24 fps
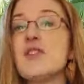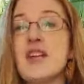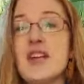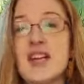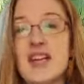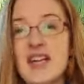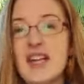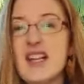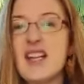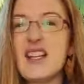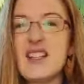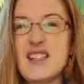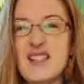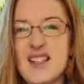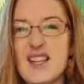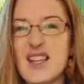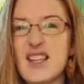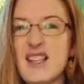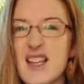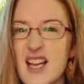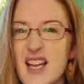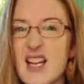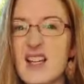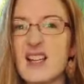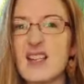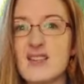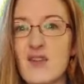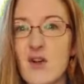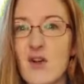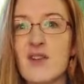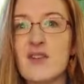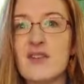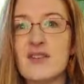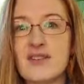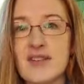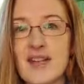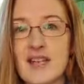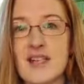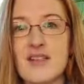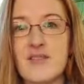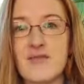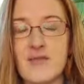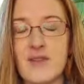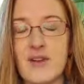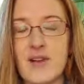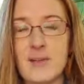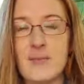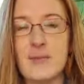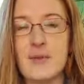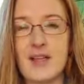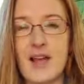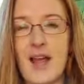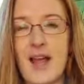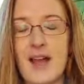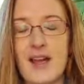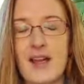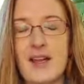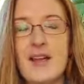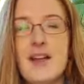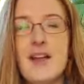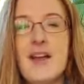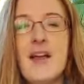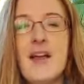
it is in its own sense free play.